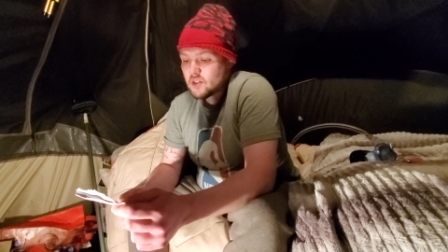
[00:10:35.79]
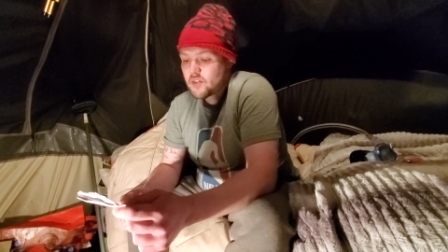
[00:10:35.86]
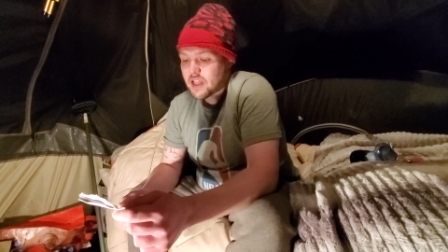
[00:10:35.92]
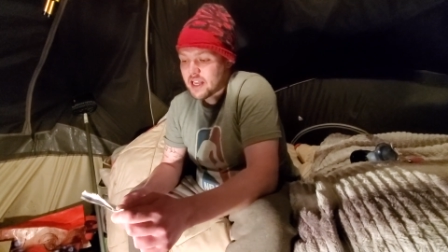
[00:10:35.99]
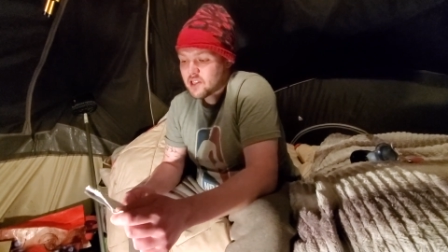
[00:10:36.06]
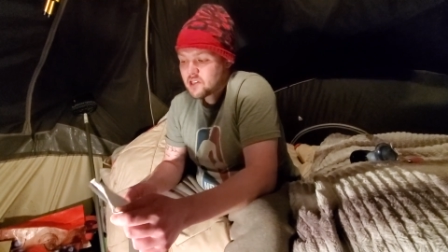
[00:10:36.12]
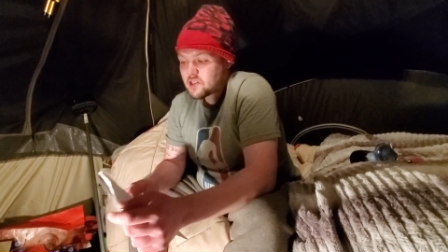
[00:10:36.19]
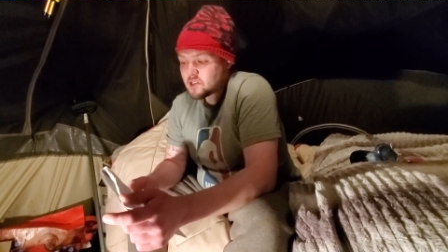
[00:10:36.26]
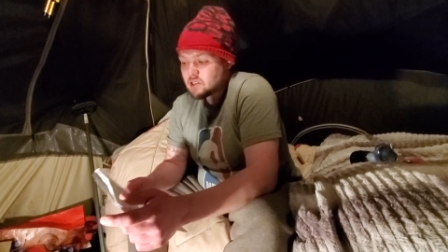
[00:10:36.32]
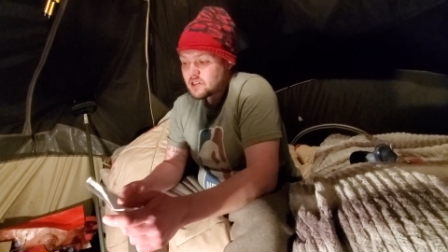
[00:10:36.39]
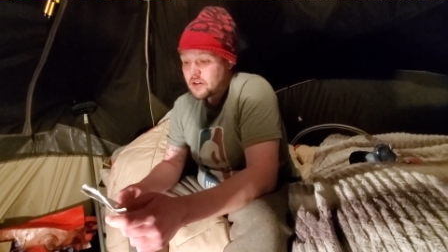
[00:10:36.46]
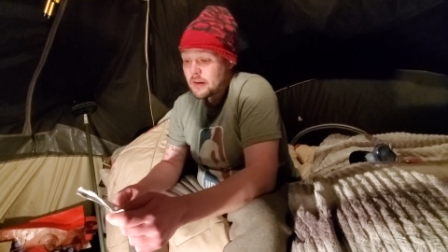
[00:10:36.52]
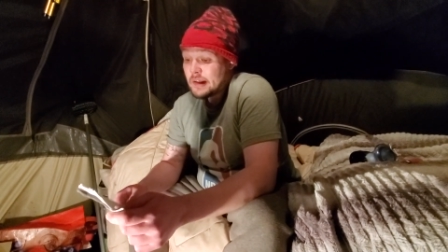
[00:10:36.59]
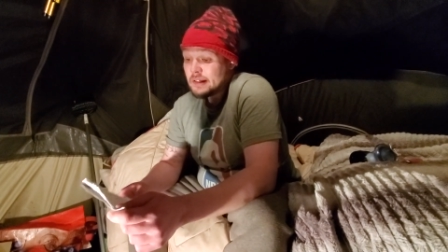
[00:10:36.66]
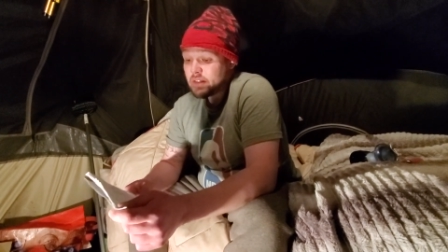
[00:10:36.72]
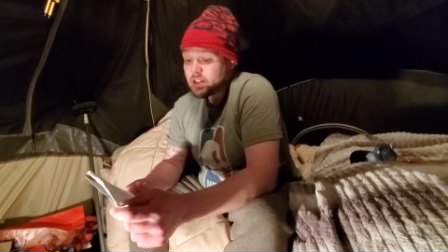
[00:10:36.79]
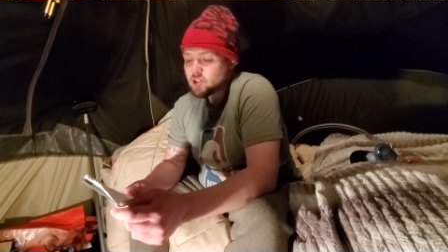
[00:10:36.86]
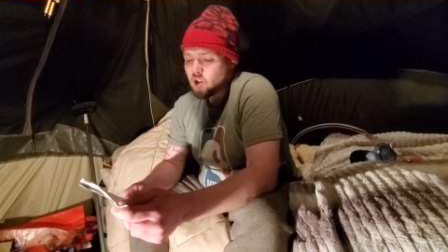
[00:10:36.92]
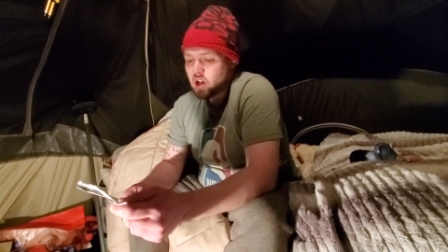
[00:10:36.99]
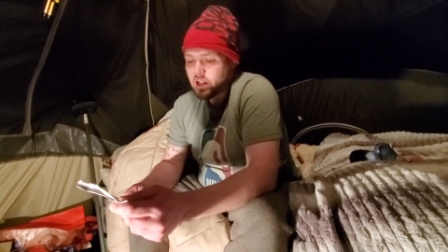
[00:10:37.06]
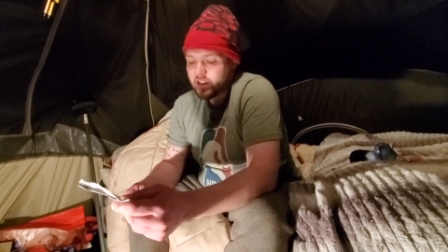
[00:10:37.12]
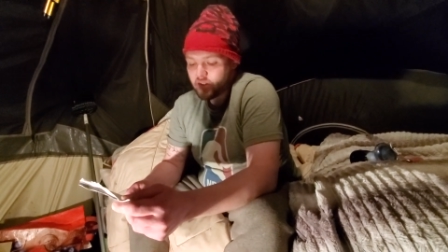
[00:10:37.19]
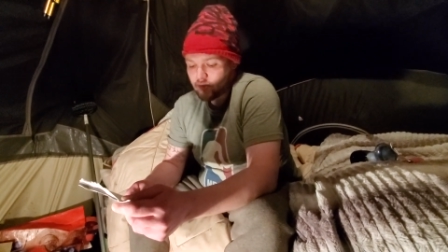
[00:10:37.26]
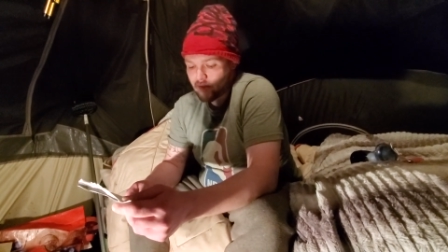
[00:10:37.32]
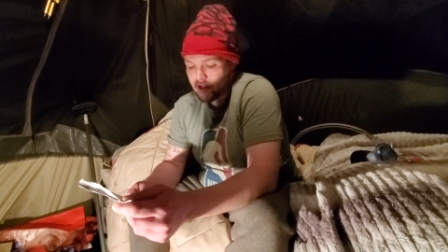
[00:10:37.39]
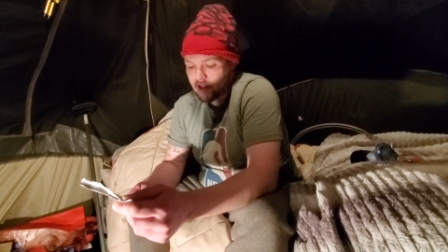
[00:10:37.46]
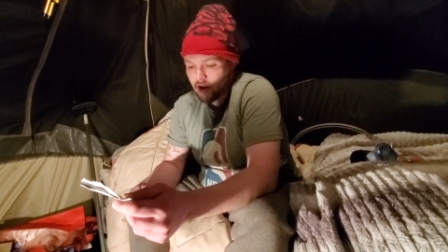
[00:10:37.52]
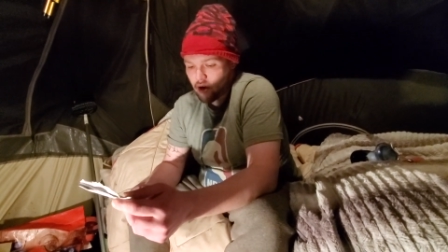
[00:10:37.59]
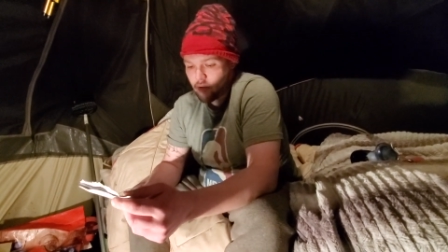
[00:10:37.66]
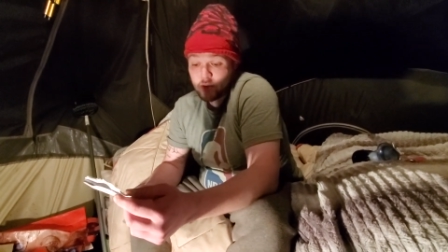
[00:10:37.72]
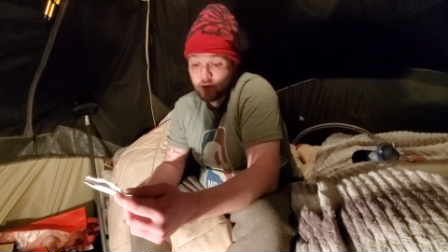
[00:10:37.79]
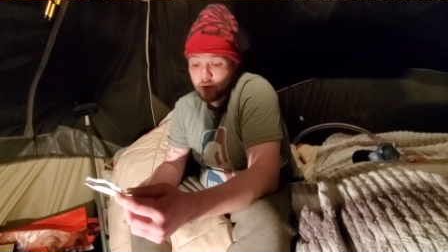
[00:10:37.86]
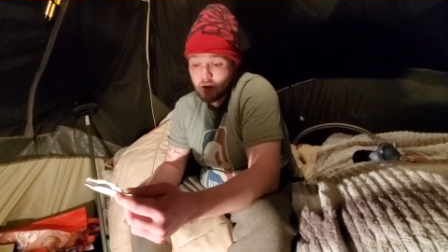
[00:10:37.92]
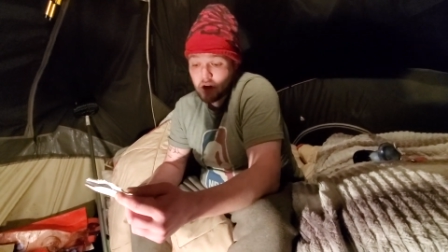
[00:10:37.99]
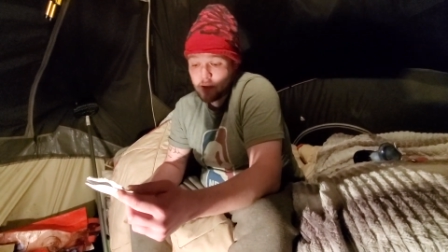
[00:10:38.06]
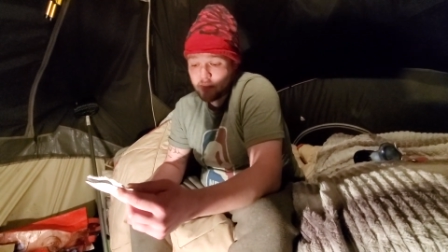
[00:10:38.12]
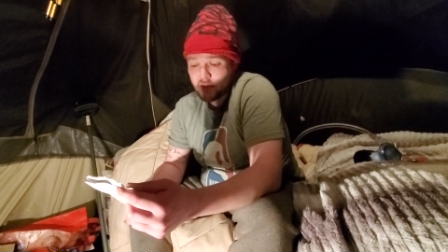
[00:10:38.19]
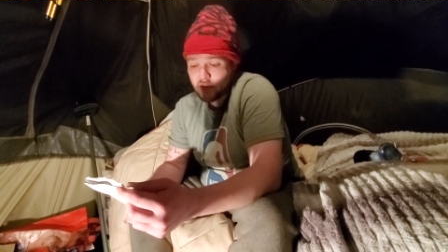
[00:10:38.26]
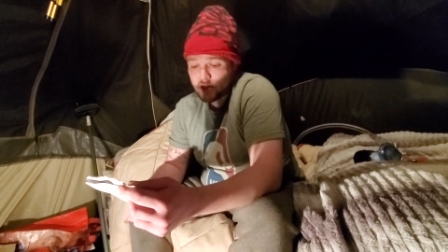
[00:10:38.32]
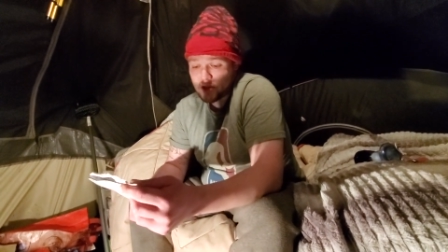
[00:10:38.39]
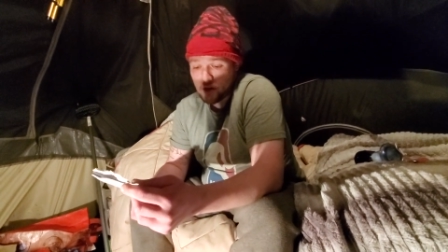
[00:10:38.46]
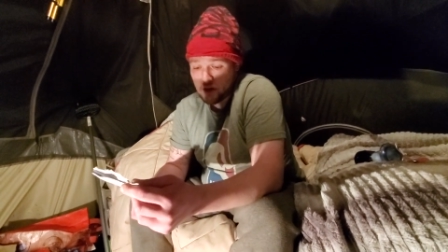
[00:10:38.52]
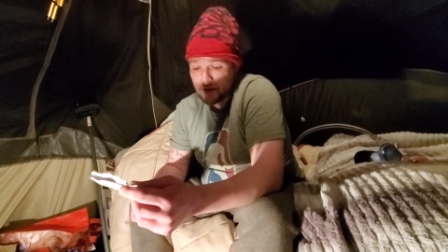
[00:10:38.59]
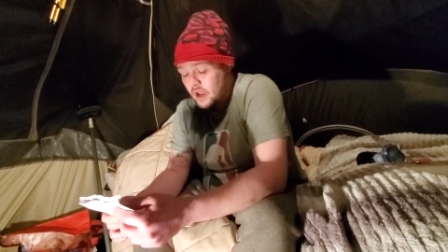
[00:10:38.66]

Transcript: that's, that's all I could really hope to accomplish.